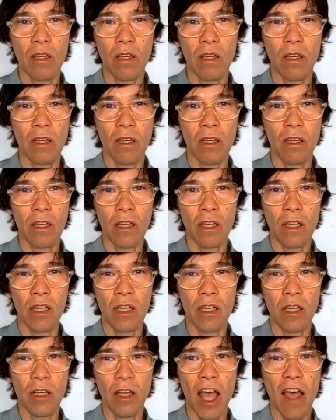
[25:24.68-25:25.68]

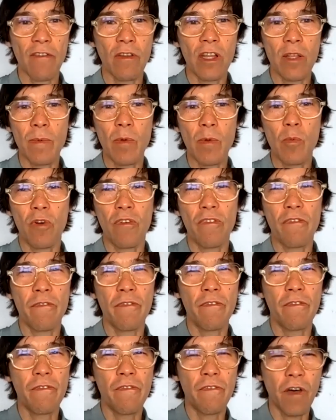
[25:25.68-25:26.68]
a little bit more
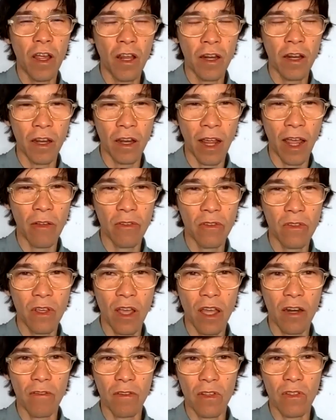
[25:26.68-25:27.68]
fun
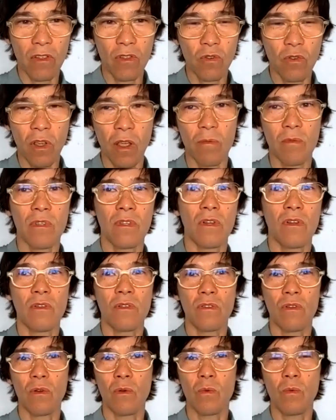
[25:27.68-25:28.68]
outside of the script, you
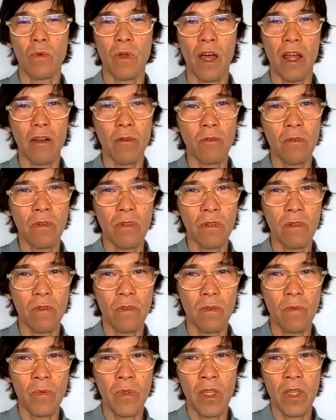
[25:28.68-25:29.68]
know? So
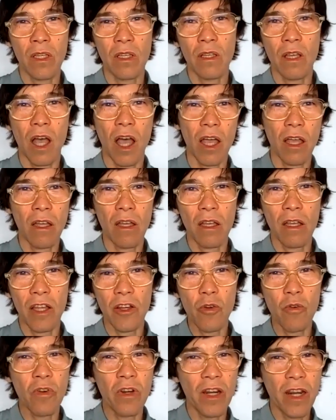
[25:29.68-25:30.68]

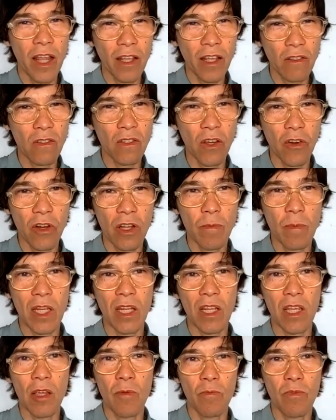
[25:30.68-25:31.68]
I don't necessarily
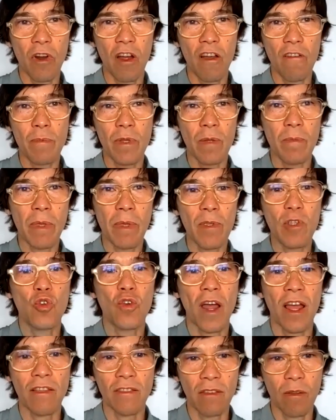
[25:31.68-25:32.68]
mean improv, but maybe
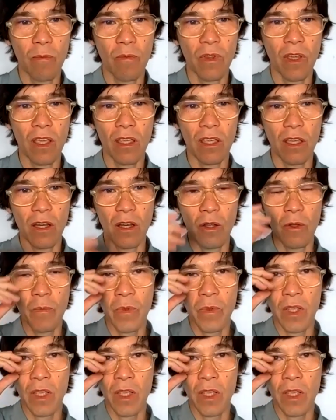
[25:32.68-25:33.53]
try something, you know?